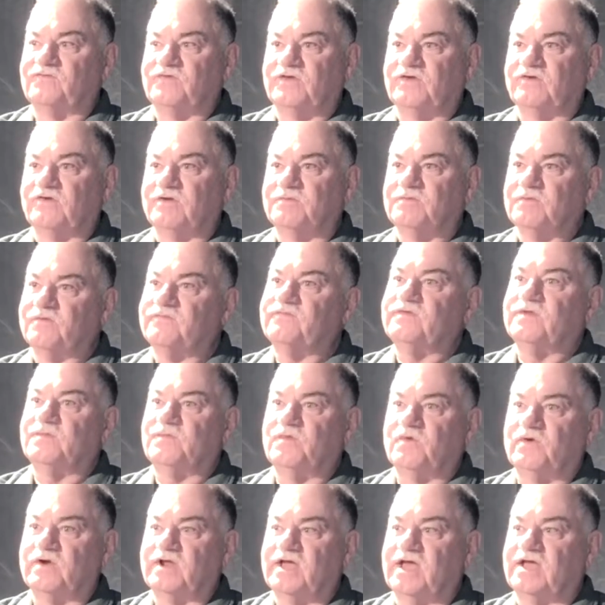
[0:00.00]
here and moving to
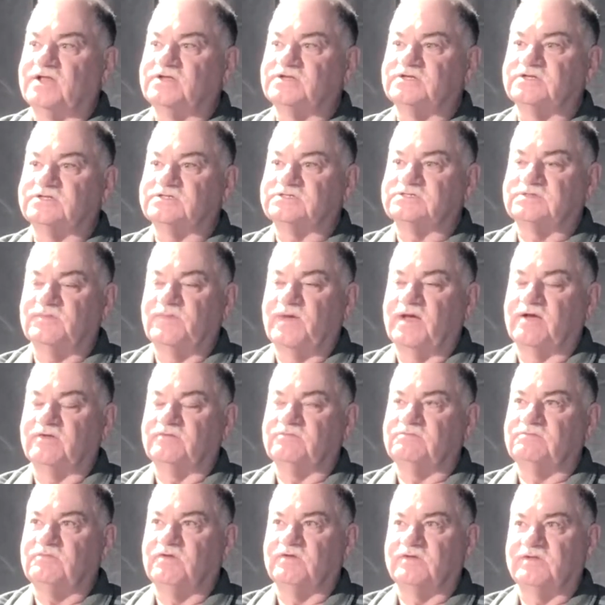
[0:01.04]
Port Angeles about
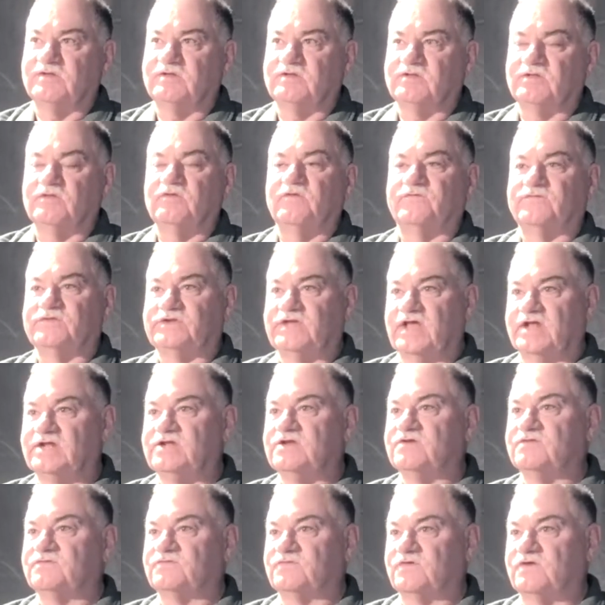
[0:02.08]
a little over 10
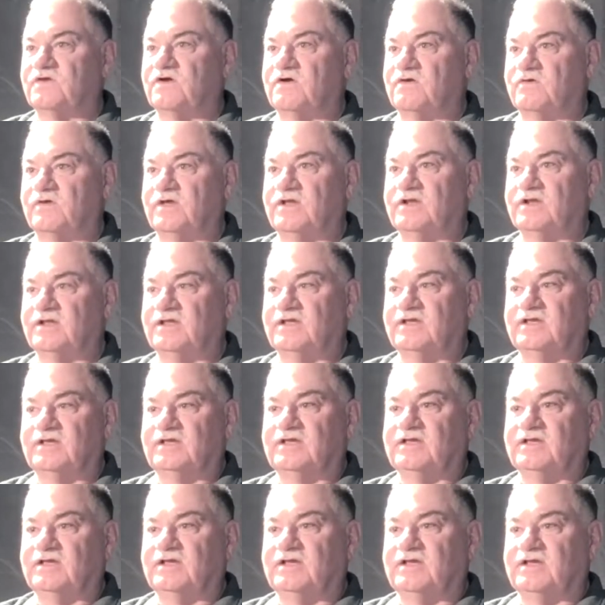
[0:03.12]
years ago,
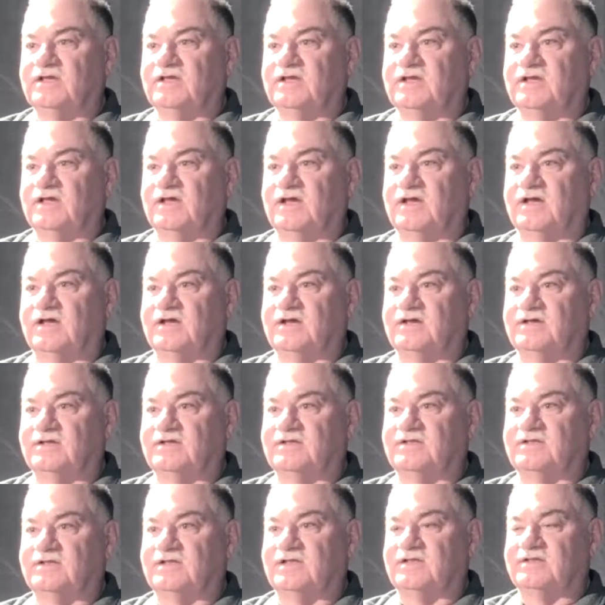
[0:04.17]
and
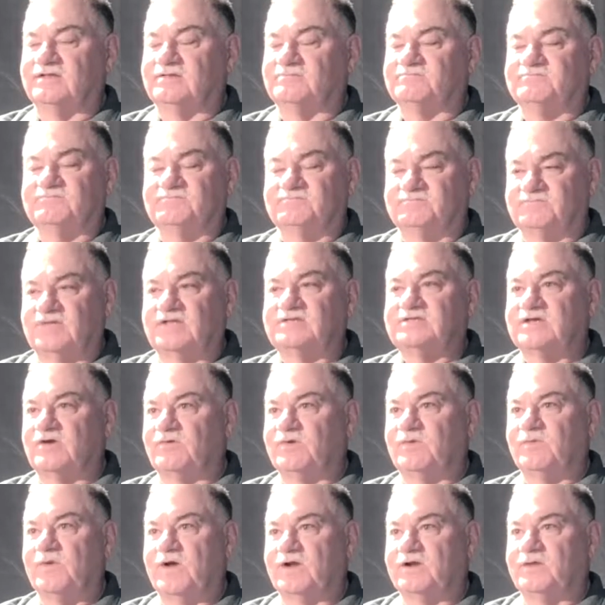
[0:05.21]
that's how we
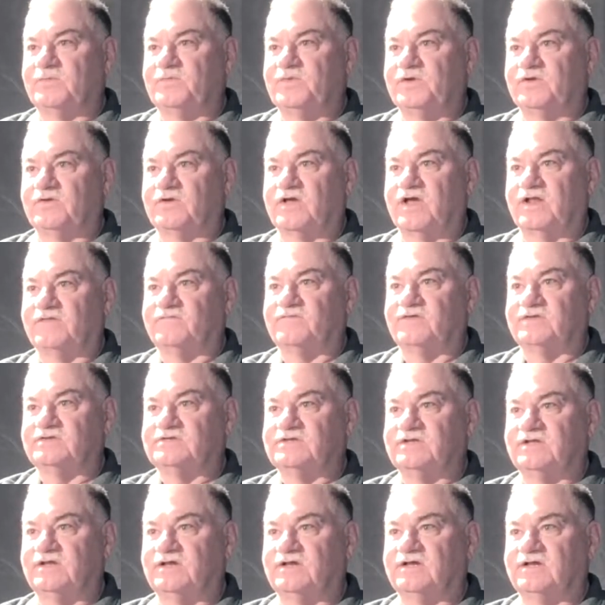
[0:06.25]
wound up here. Kind of
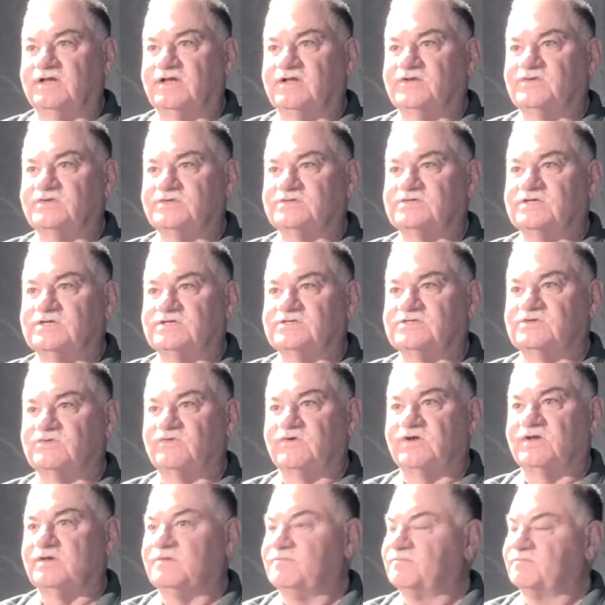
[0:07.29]
an interesting
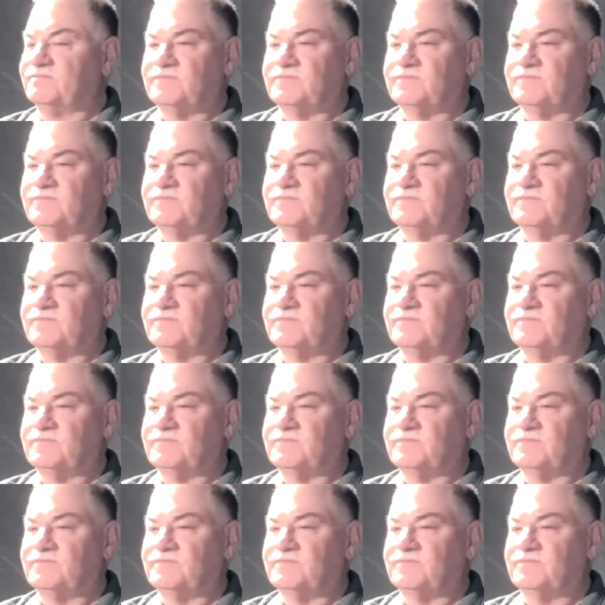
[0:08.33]
story.